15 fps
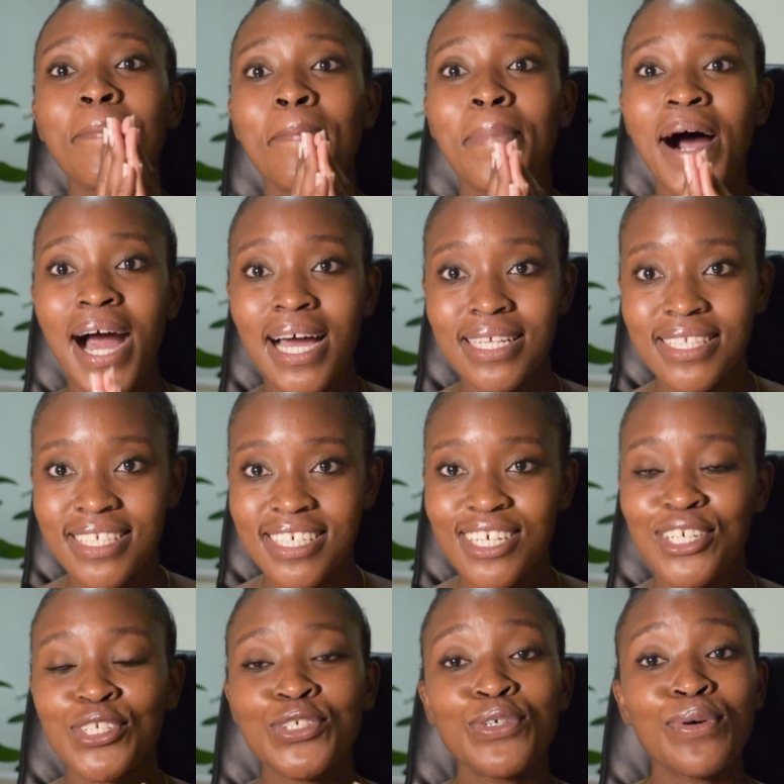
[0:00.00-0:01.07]
but
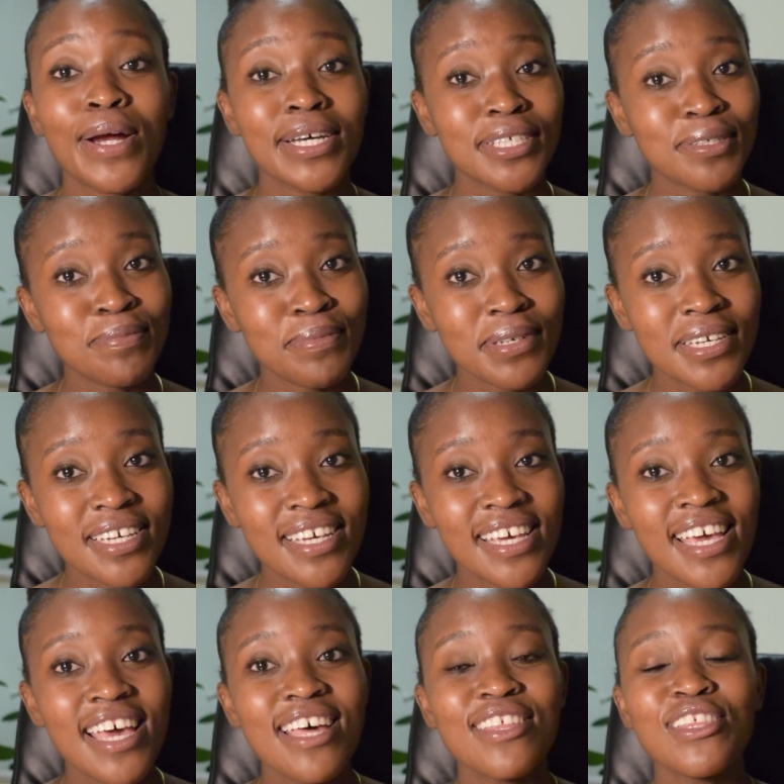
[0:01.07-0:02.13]
trust
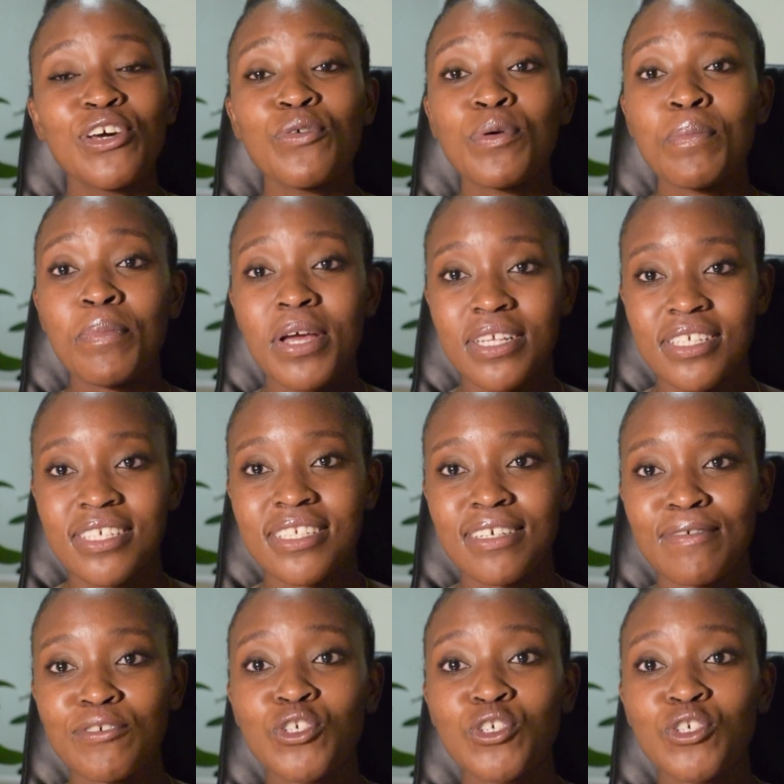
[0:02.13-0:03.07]
me, they're repetitive.